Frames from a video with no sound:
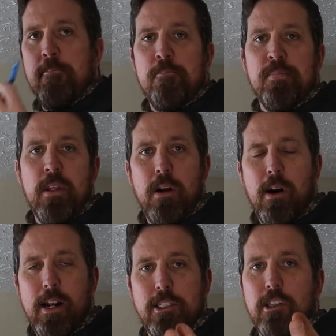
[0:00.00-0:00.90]

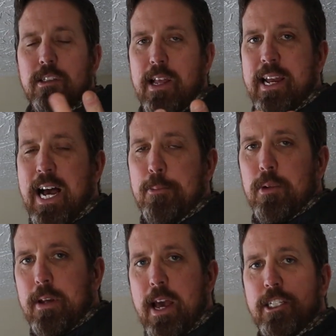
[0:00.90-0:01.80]
All right, so slight
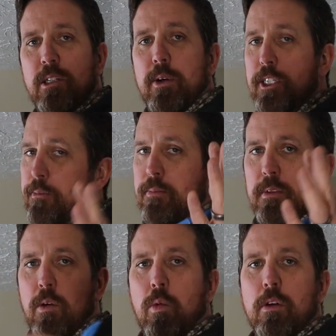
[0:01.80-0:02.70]
complication, which
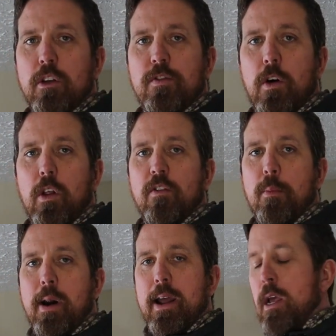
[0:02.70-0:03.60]
the world is full of
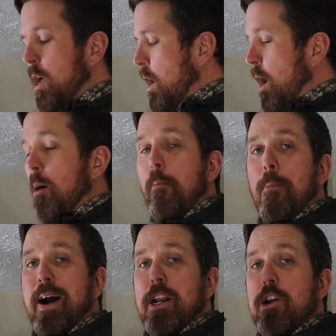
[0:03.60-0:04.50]
them, right?
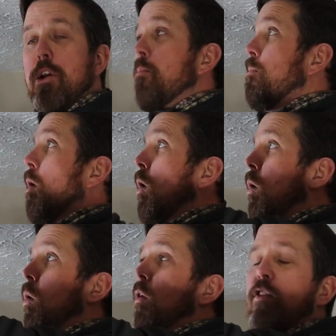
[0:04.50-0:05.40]
My
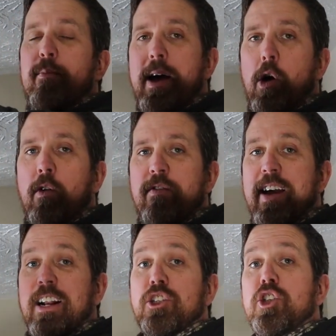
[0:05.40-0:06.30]
hole for my old
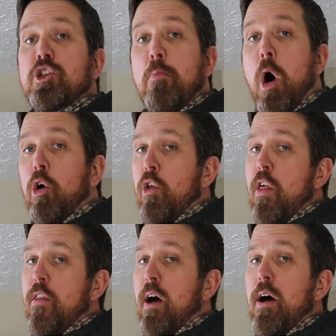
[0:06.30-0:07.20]
fan is smaller
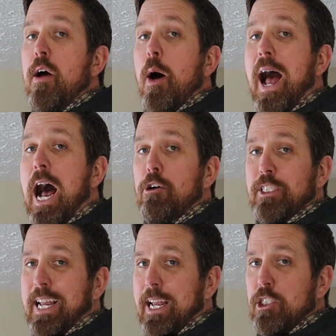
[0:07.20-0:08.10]
than the
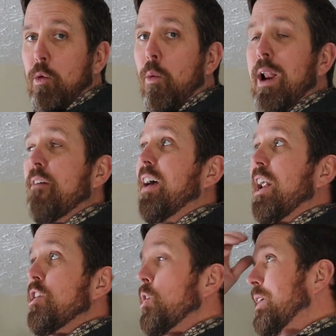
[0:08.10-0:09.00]
housing. So what I've got
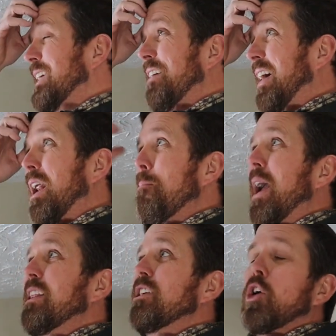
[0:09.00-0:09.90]
to do is I've got to
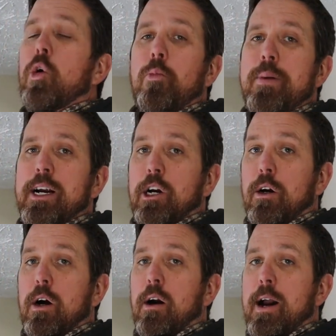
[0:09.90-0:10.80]
make this hole bigger,
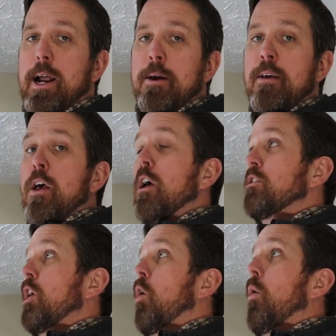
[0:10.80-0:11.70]
all right?
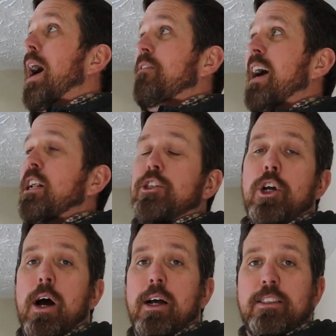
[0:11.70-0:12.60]
So I've got
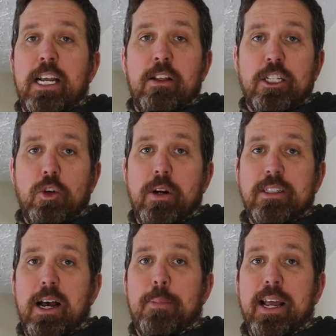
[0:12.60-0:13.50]
a ceiling
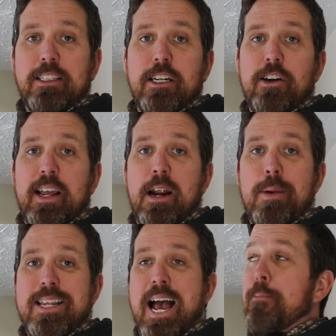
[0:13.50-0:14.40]
joist up against here. You hear
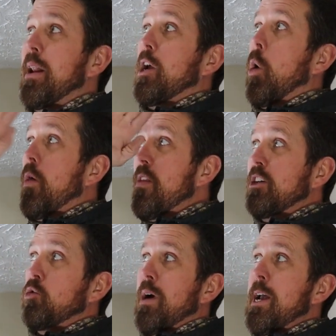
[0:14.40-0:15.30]
me tapping it going
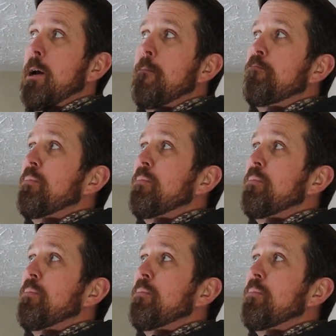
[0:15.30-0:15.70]
this way?